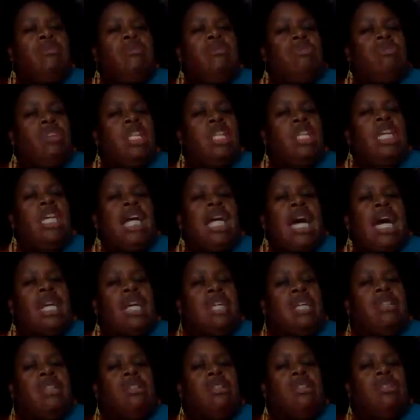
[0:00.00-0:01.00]
really kind
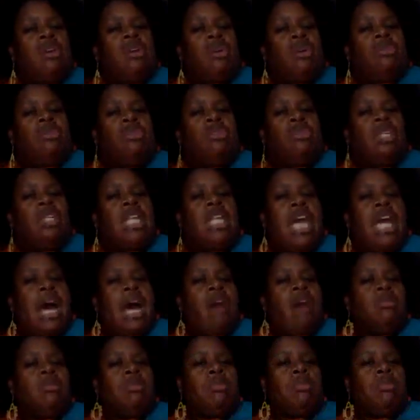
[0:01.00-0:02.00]
of, you know, really
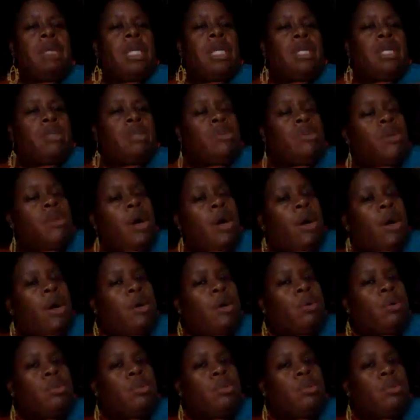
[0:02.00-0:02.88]
helped me, you know.